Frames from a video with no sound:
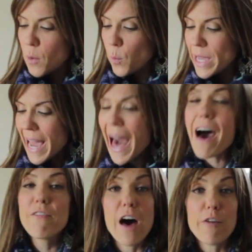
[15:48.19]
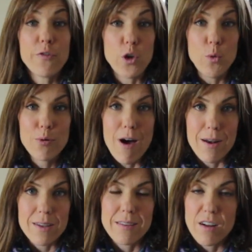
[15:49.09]
we have a few
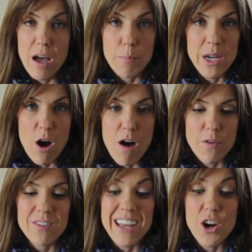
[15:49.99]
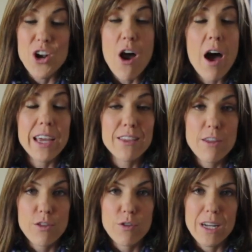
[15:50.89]
products that our company offers that are not in
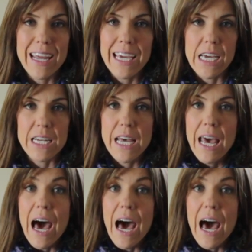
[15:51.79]
the 30-day kit.